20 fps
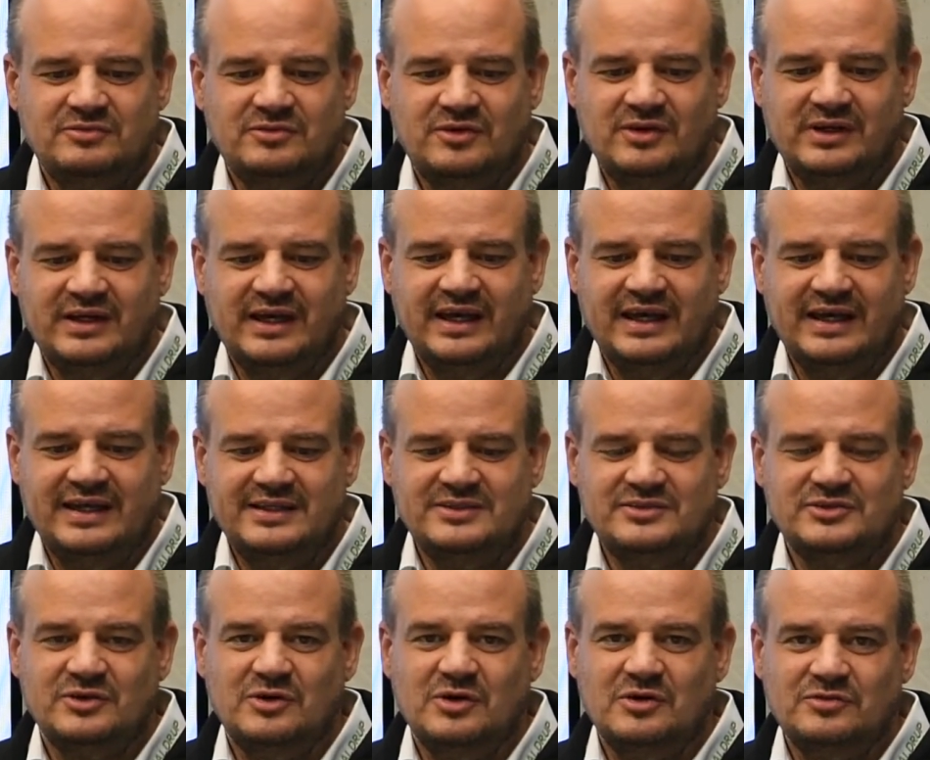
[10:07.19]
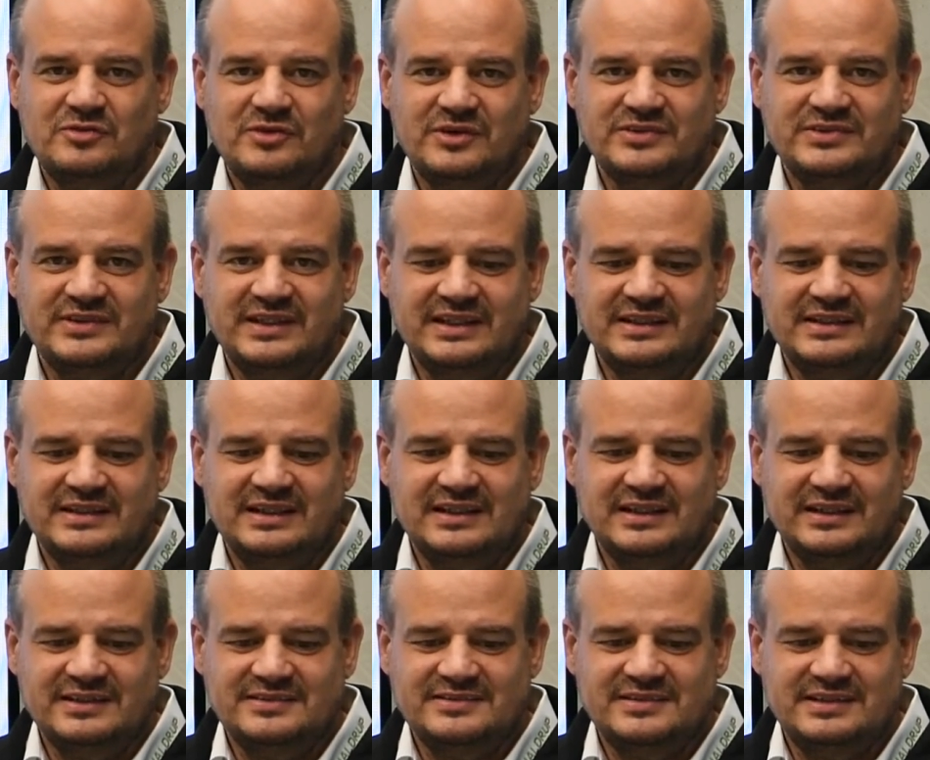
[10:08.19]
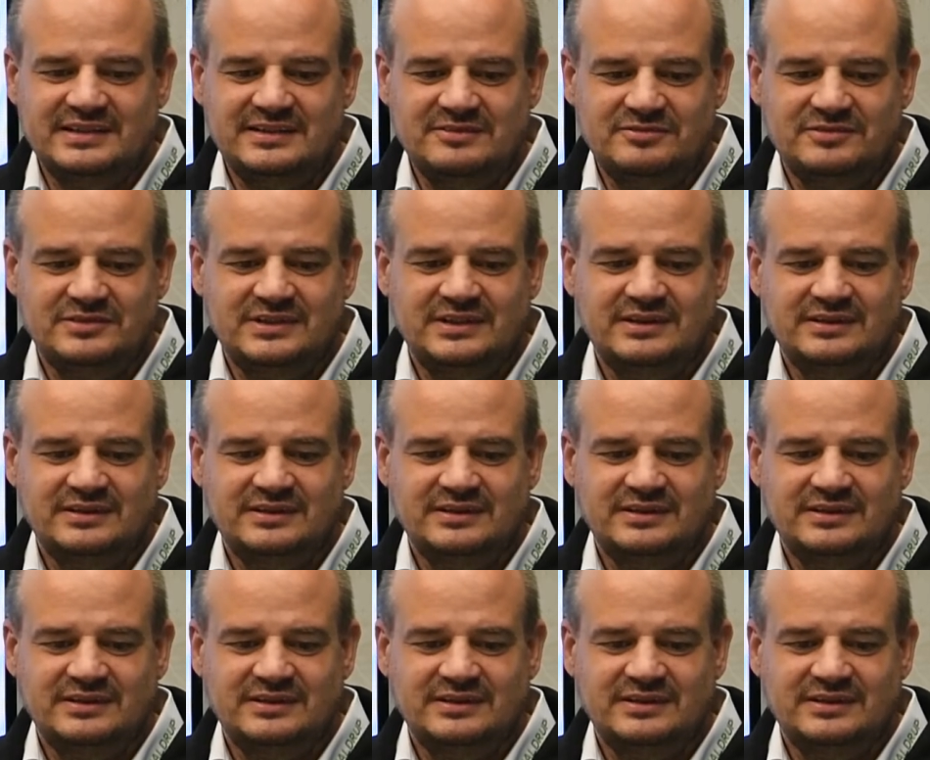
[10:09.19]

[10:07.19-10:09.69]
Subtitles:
for grains or for signal received.